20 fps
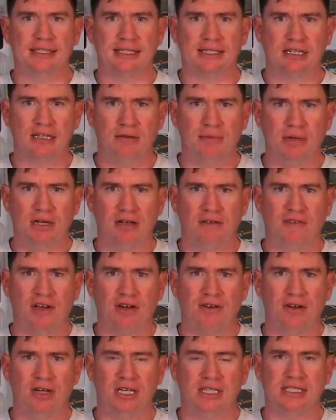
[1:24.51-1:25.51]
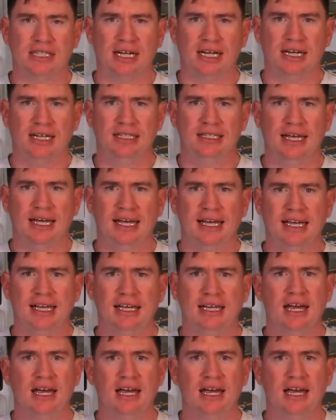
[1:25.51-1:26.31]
It's going to be a very exciting day,